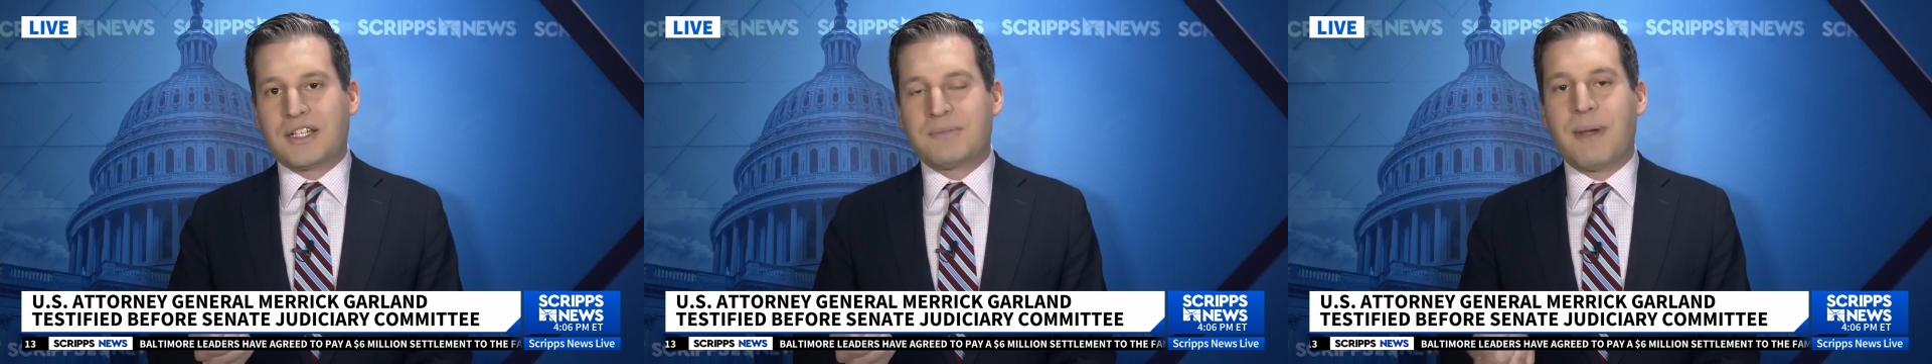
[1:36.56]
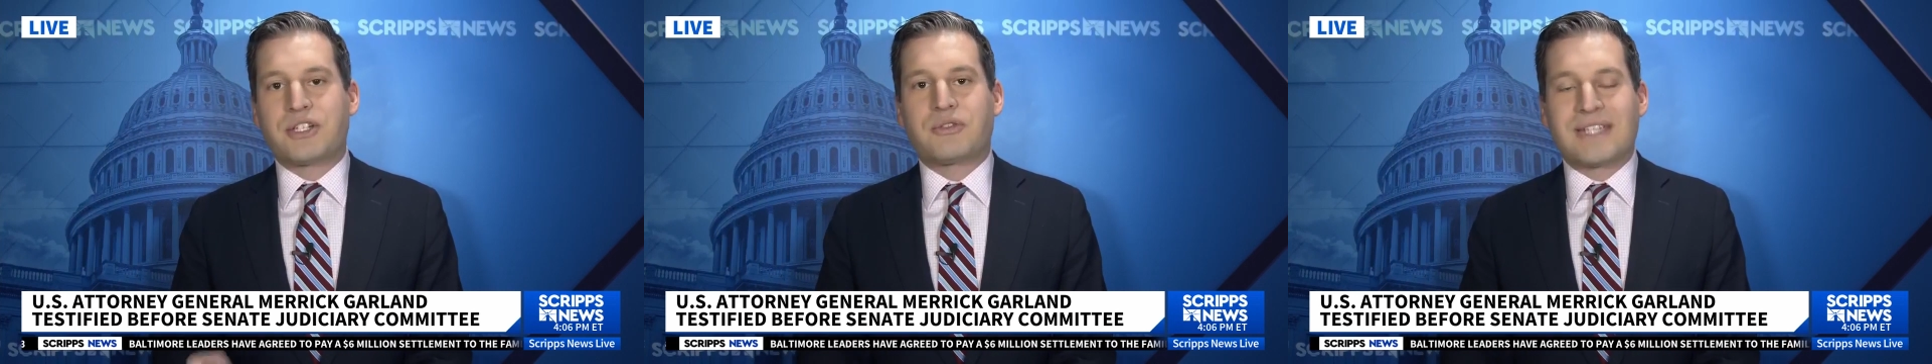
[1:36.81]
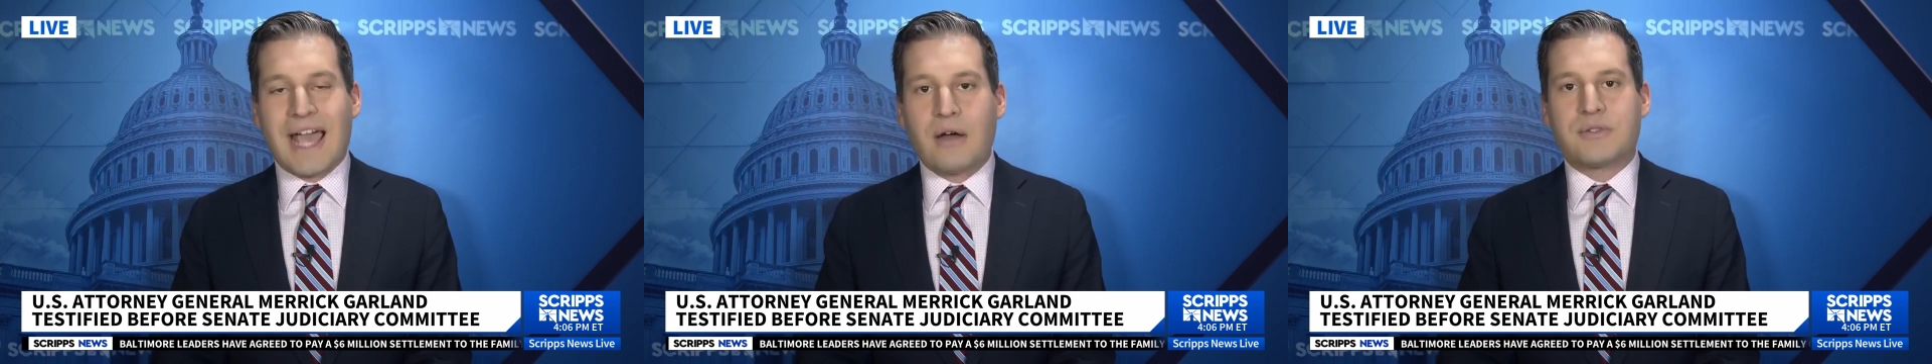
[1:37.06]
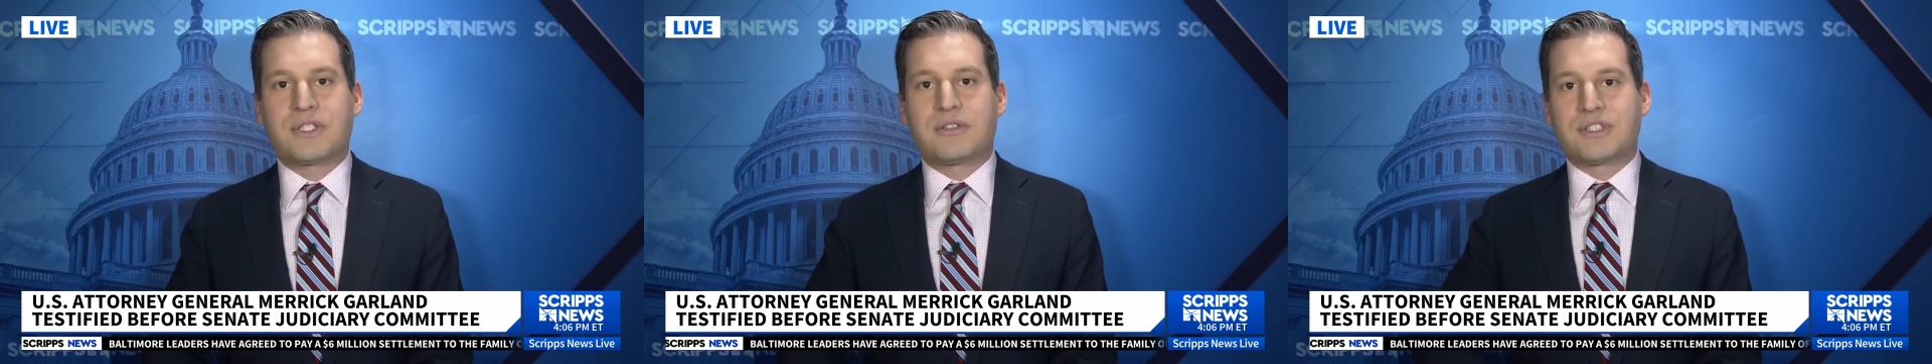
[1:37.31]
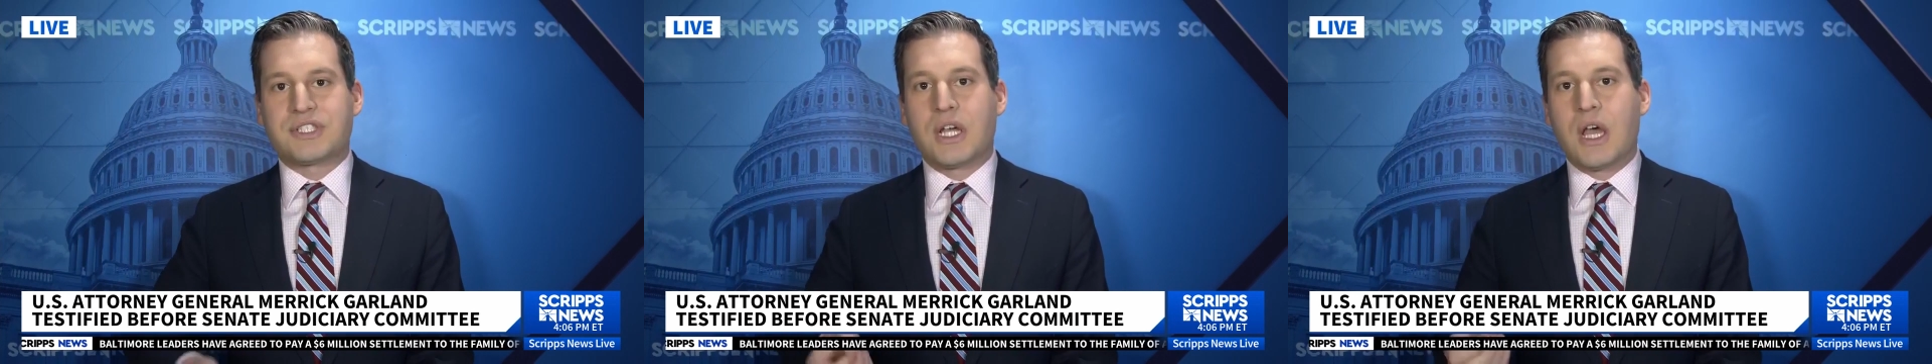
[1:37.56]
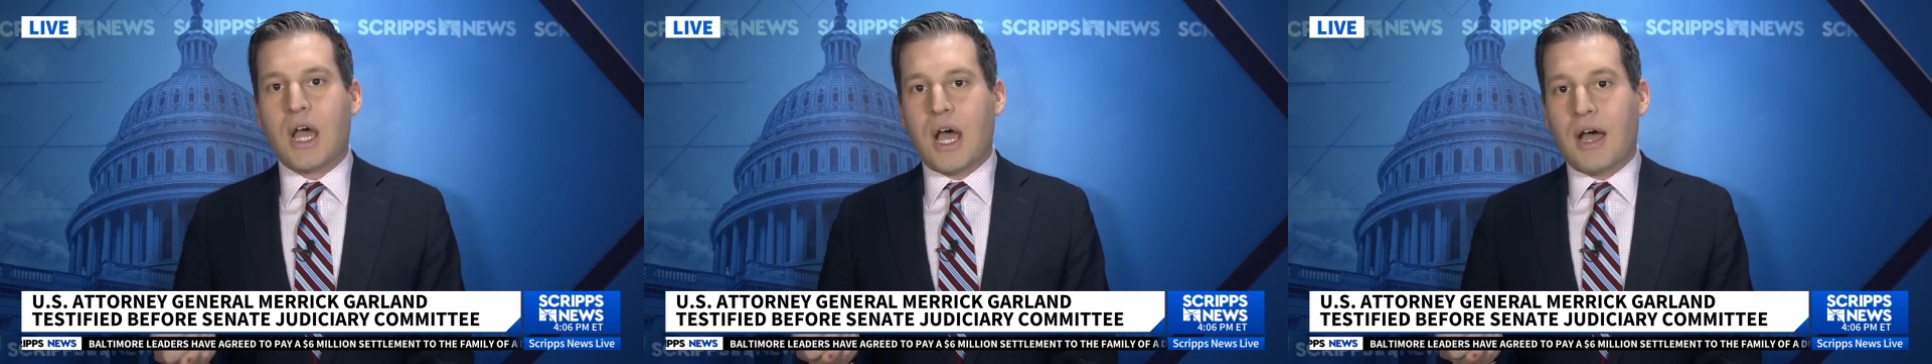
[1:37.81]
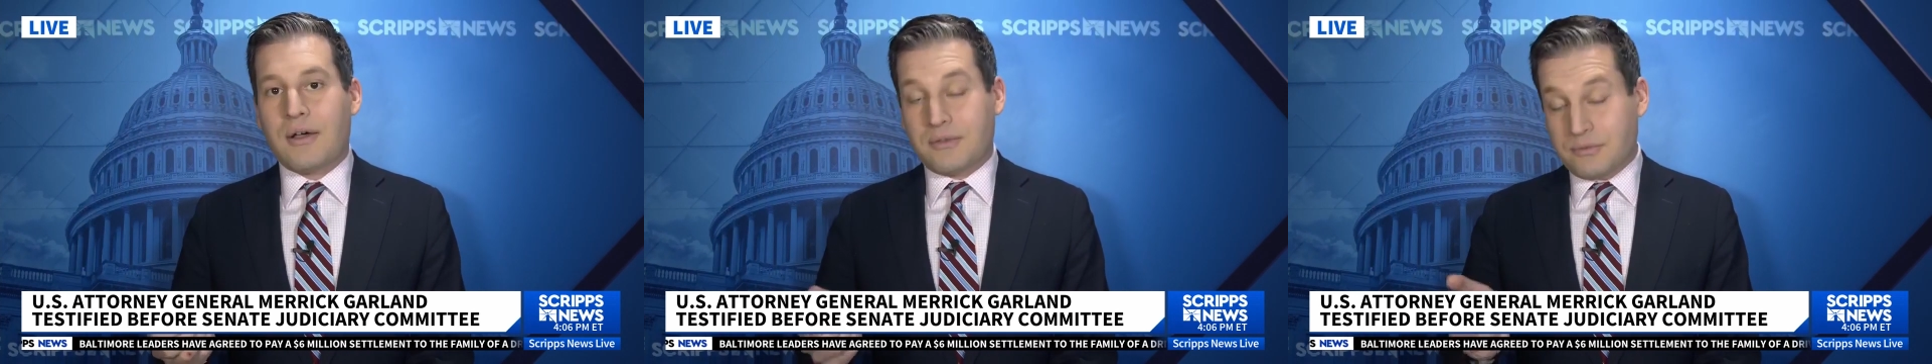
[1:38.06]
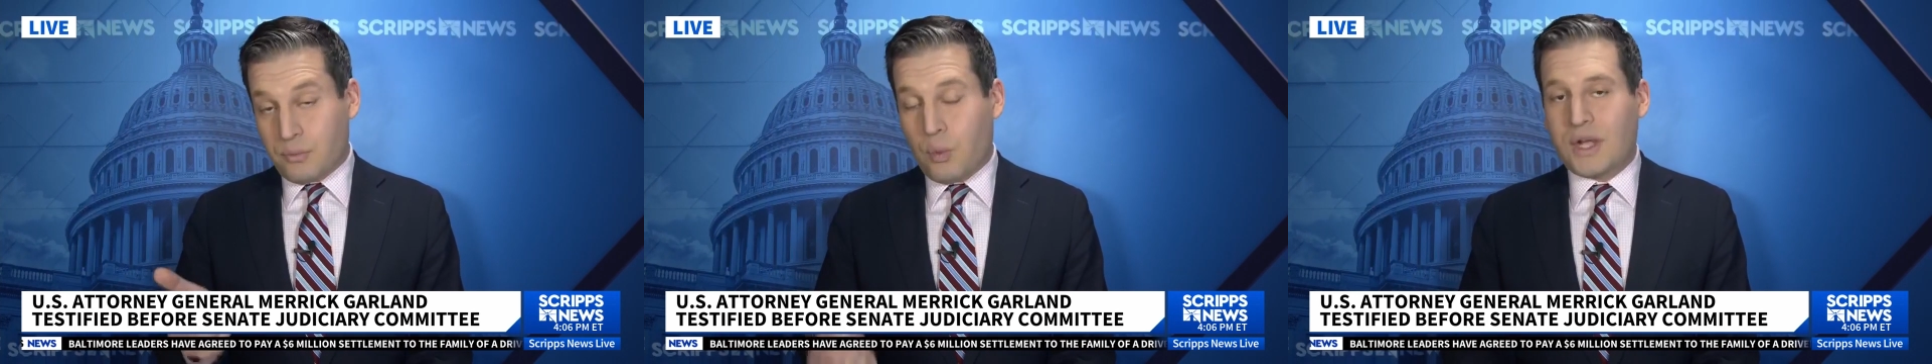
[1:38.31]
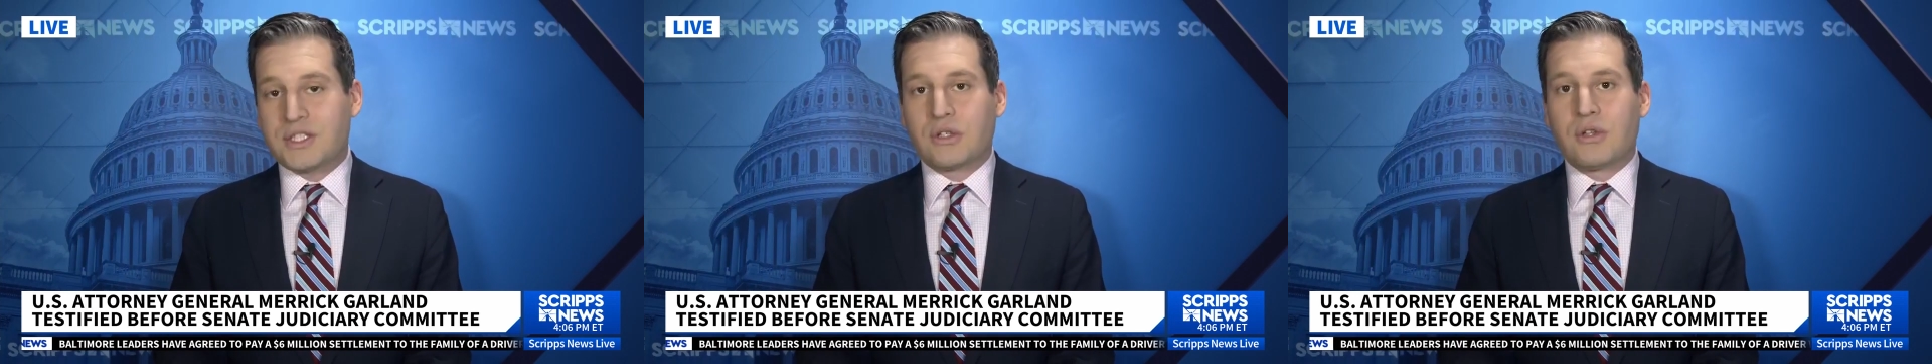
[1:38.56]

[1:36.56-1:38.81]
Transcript: special counsels, one